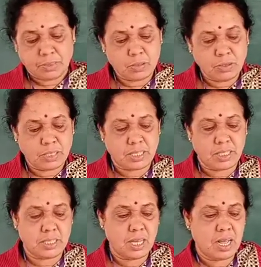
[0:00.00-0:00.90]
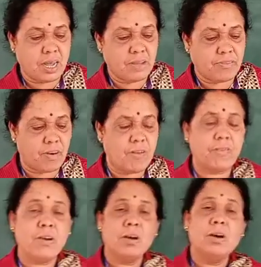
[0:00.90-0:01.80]
So this is the life
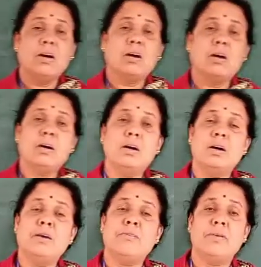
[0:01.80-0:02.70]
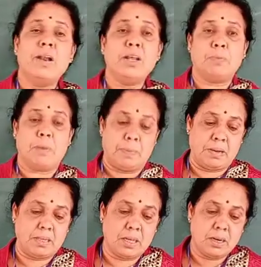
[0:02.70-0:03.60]
of village
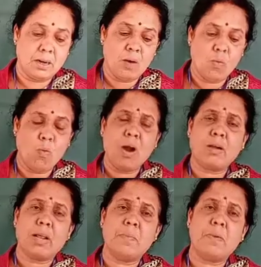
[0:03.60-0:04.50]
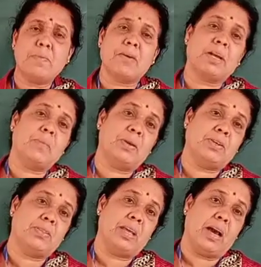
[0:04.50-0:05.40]
people. Now, what type of
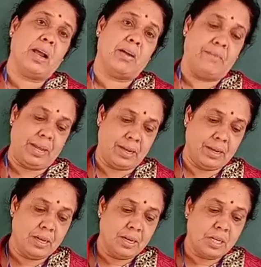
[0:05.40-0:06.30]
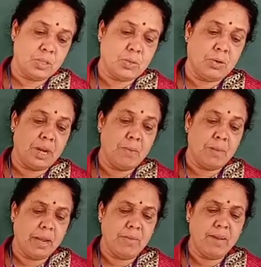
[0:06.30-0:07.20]
occupation they are having? So, in
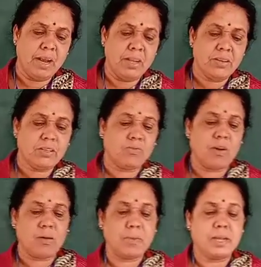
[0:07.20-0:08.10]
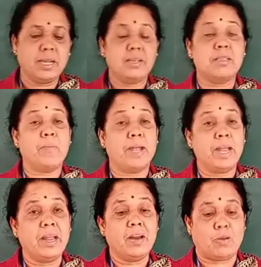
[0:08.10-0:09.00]
many villages, farming is the
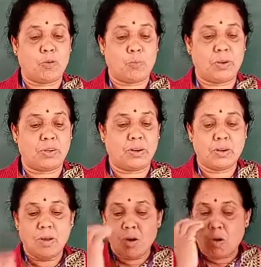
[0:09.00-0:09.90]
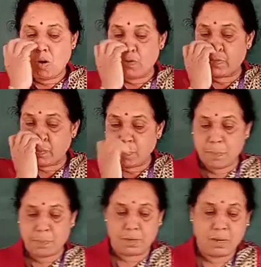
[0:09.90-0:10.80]
main occupation of the
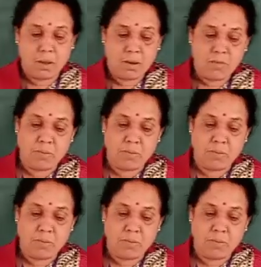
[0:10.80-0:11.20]
people.